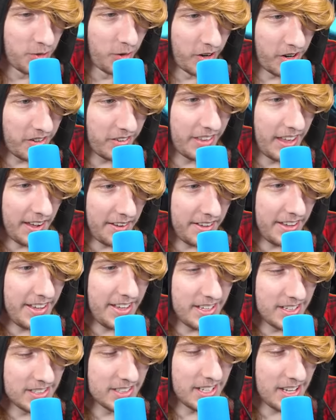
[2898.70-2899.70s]
for you. That
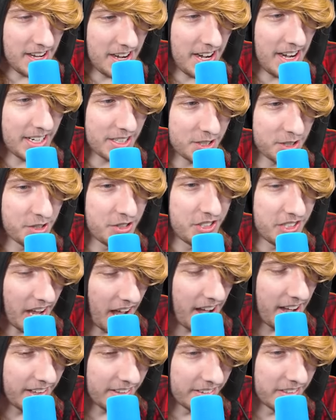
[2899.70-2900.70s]
is the actual
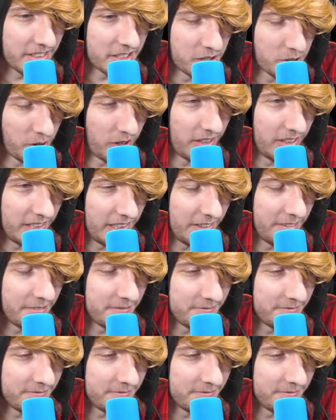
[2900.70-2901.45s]
scientist toilet.